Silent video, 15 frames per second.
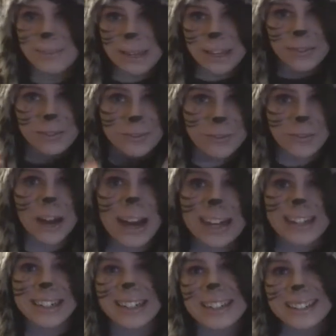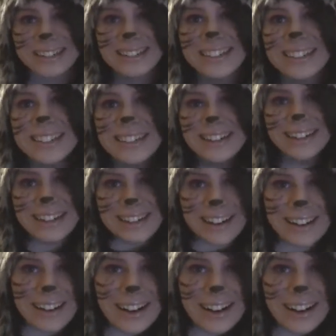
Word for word: and be fun and... Oh,